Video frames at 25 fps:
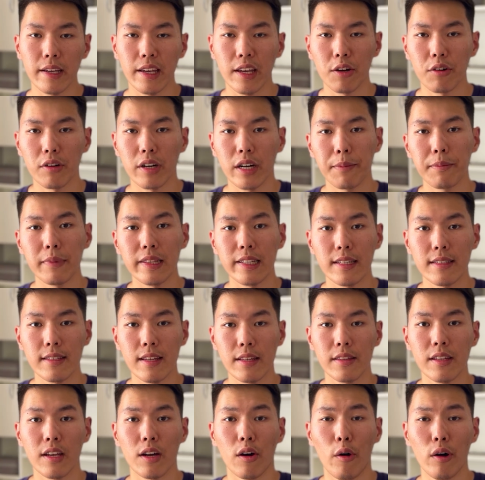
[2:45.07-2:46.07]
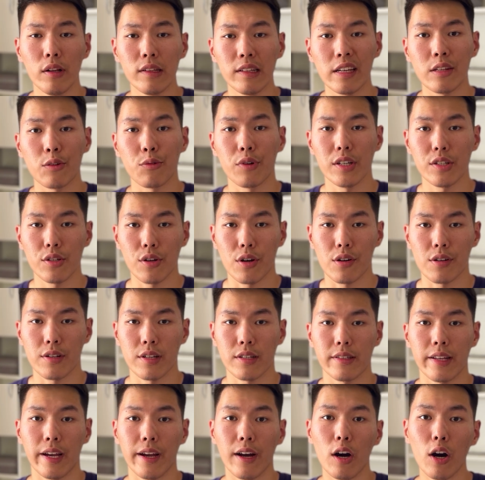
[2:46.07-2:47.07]
Here I am listing the online
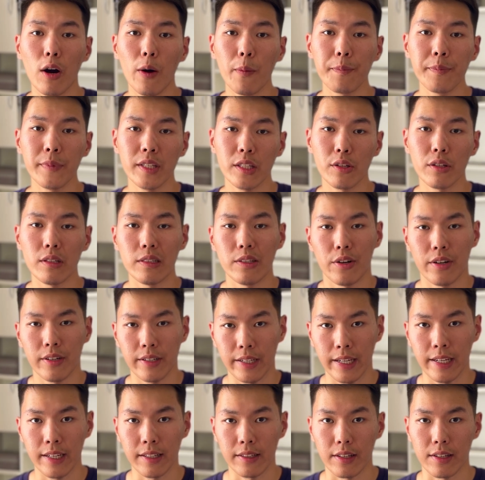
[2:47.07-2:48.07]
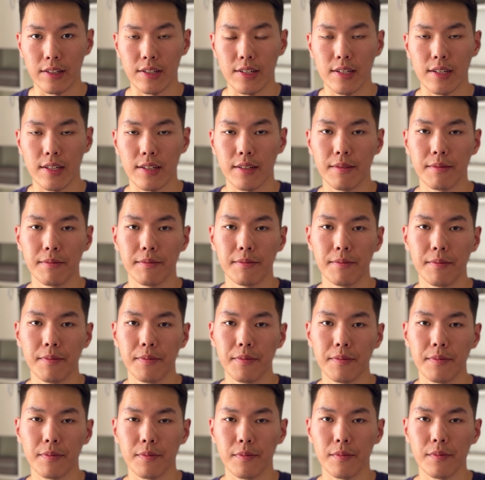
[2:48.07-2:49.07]
resources that helped me to learn English.
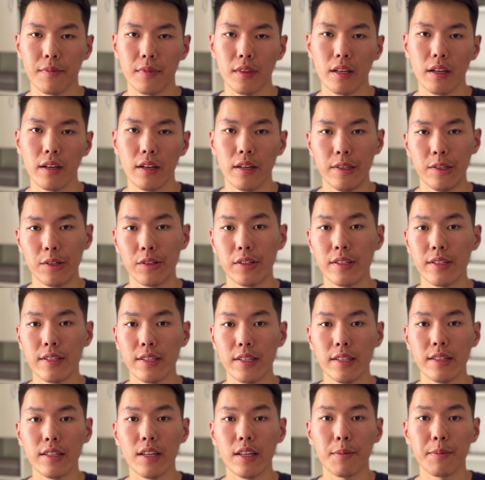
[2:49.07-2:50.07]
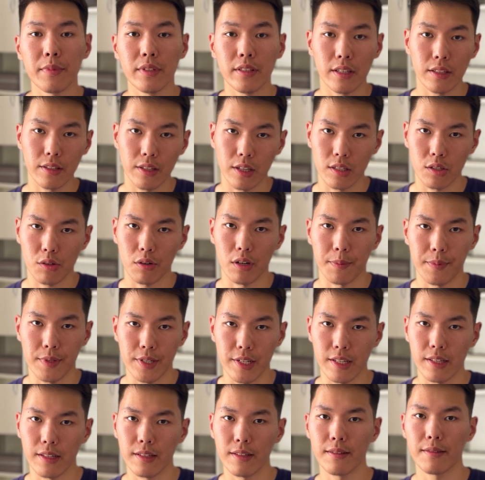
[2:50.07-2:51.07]
You can see them in the
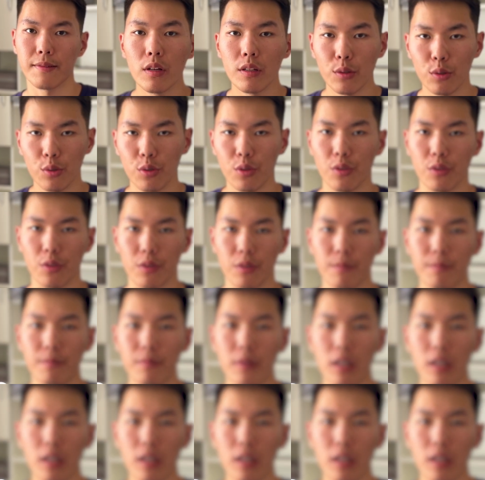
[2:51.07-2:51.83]
description. 2.